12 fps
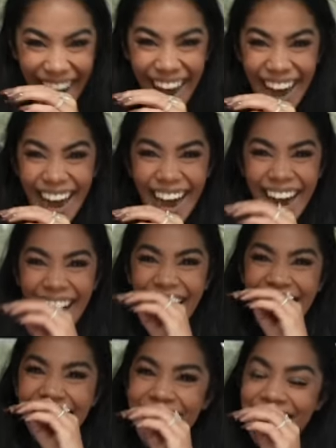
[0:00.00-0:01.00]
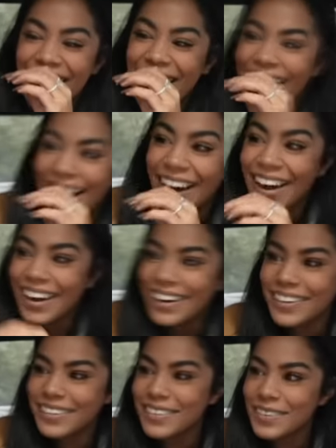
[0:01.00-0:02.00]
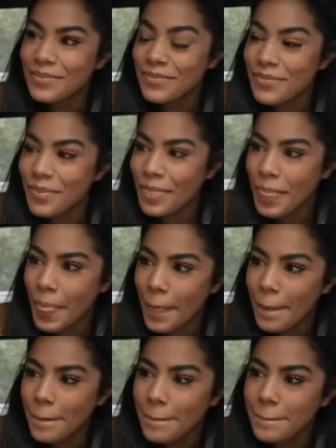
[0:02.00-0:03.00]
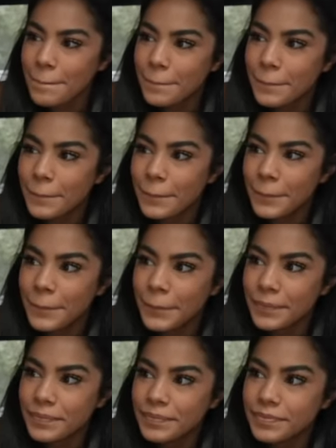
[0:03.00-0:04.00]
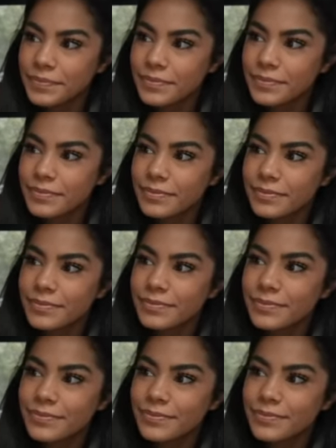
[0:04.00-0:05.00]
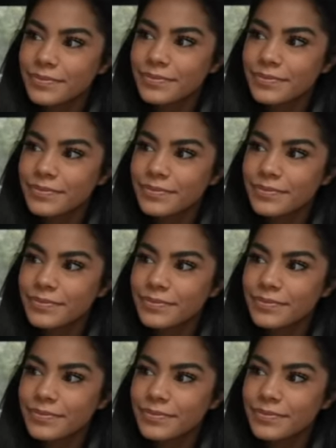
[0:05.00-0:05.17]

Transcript: (silent)